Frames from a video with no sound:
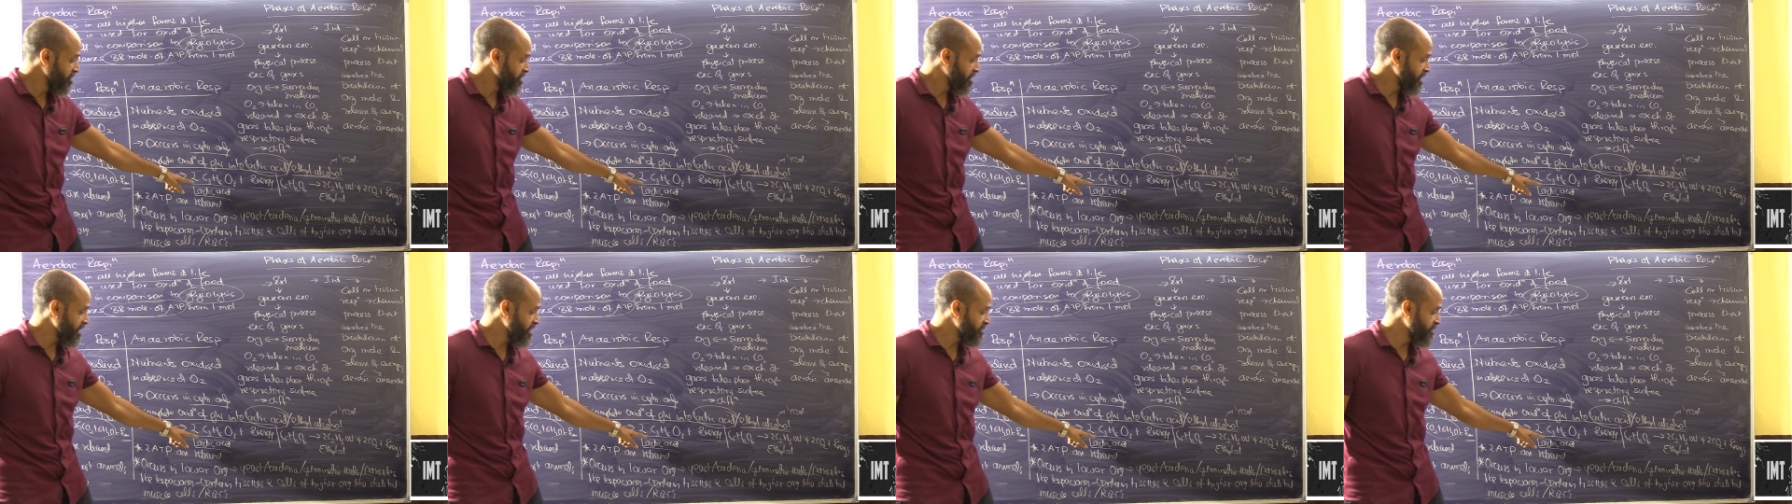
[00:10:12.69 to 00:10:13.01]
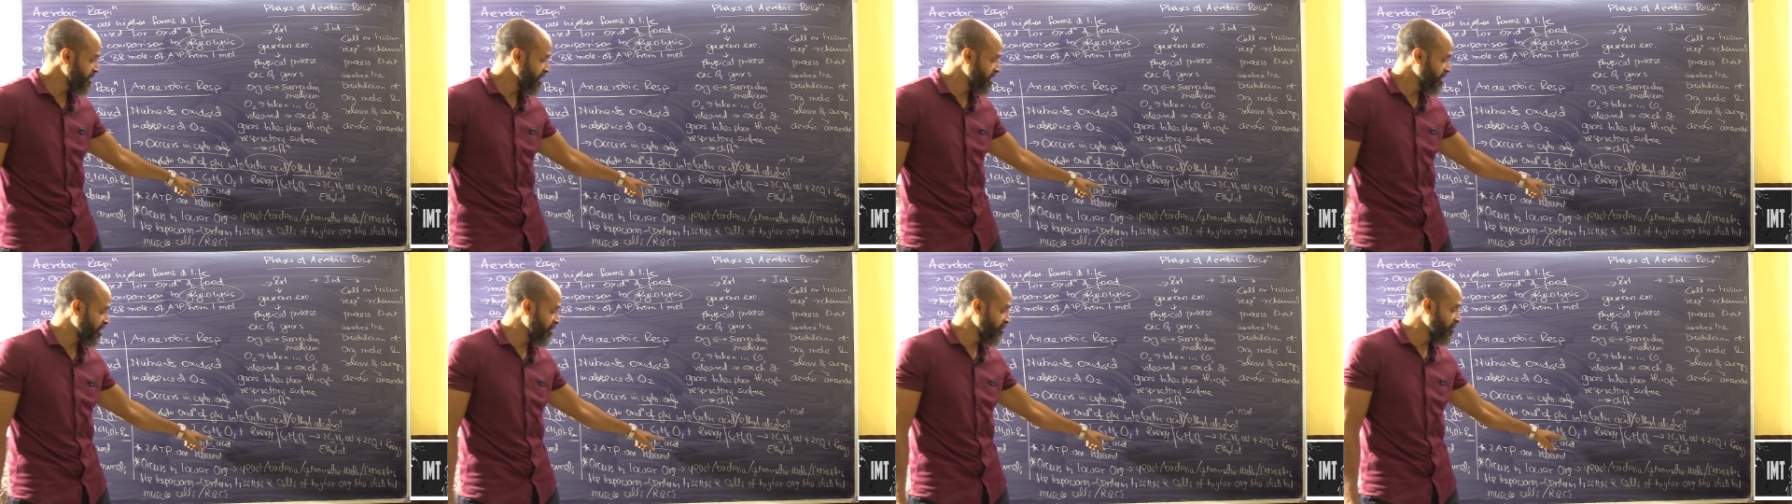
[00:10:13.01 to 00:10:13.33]
has
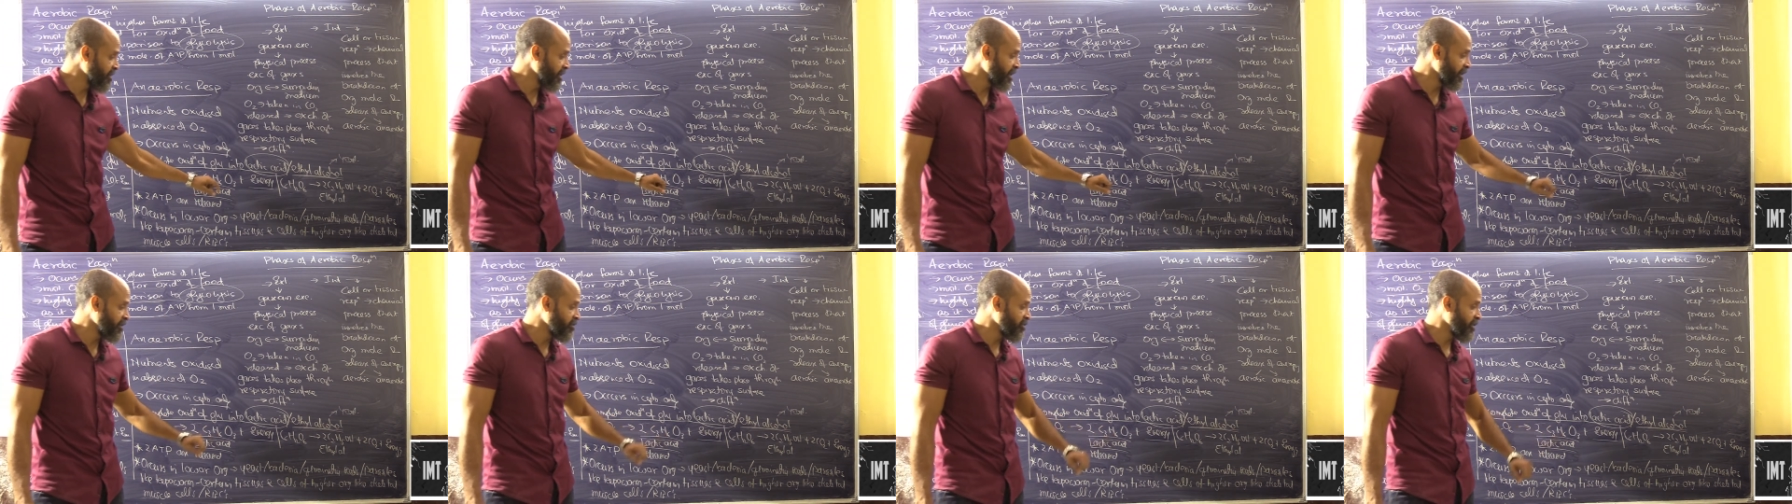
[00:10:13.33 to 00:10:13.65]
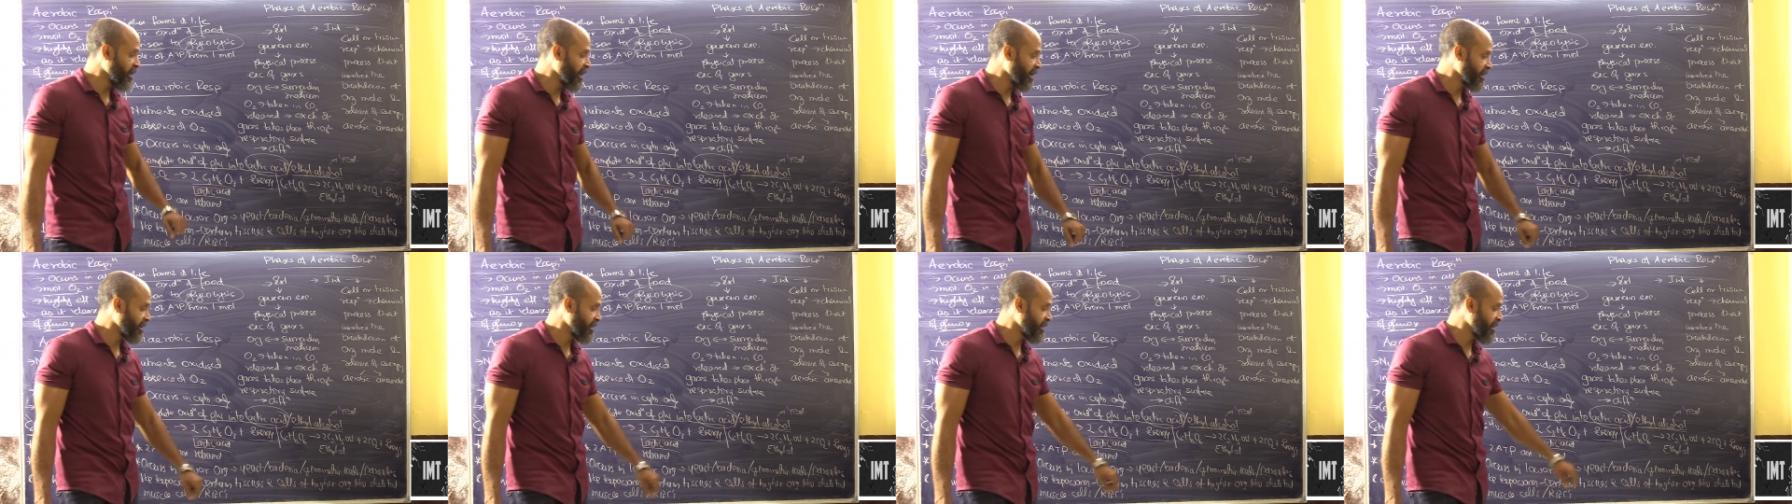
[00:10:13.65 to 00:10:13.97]
been converted into
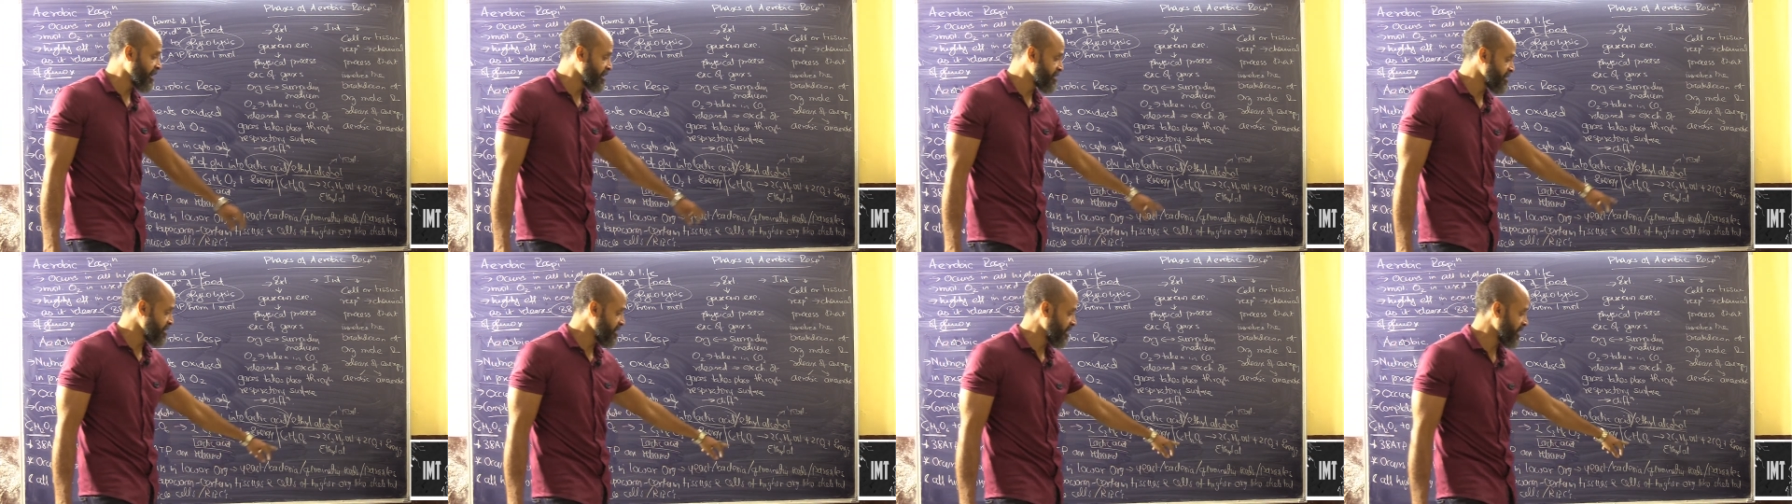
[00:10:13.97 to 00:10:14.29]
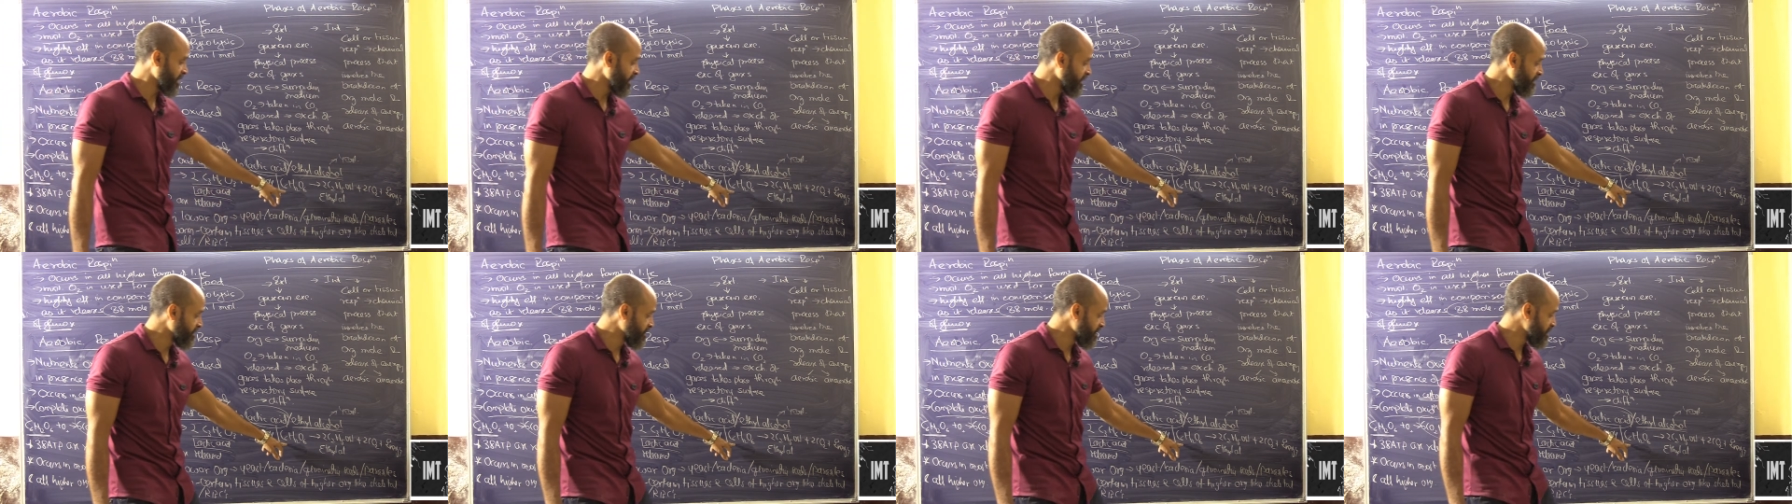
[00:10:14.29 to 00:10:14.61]
lactic acid.
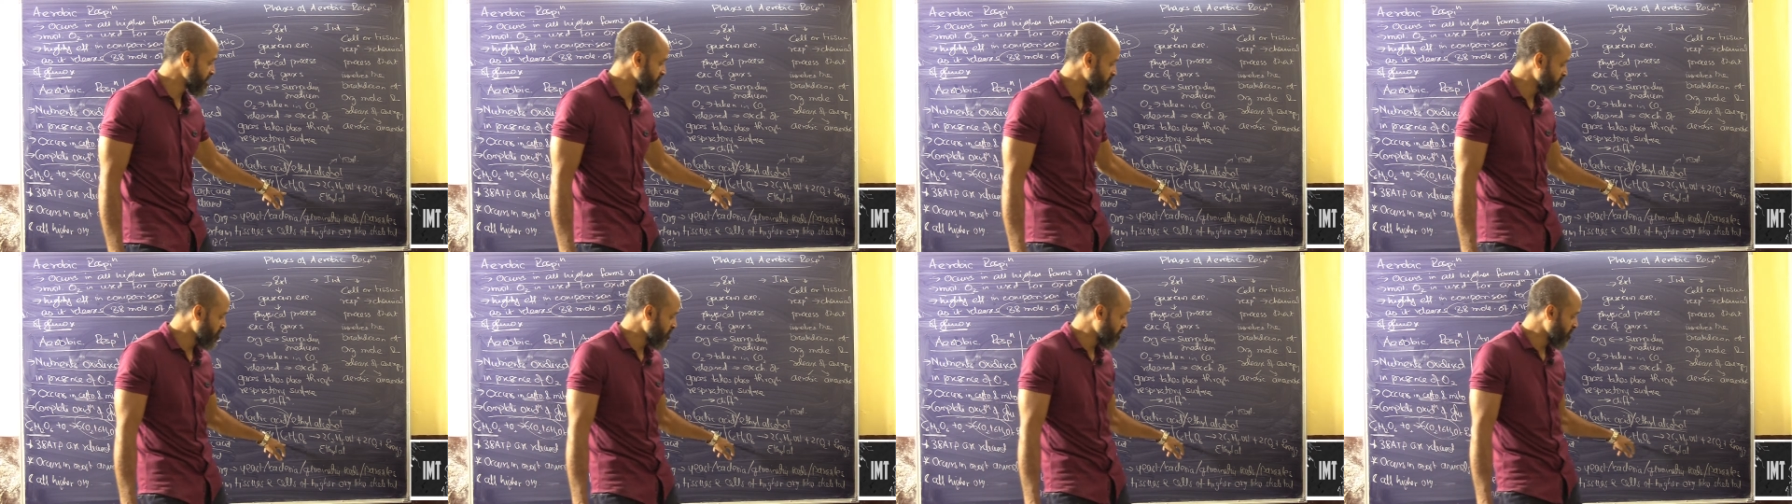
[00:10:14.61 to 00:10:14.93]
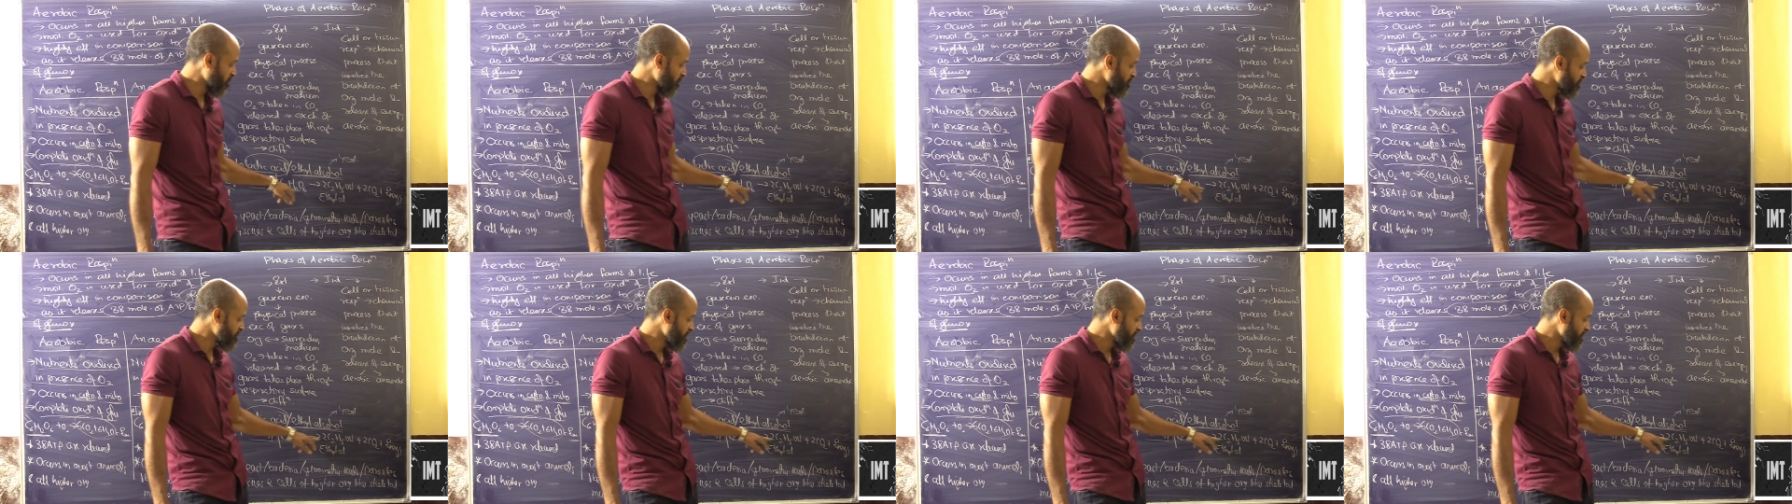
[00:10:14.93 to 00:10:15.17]
Again, this glucose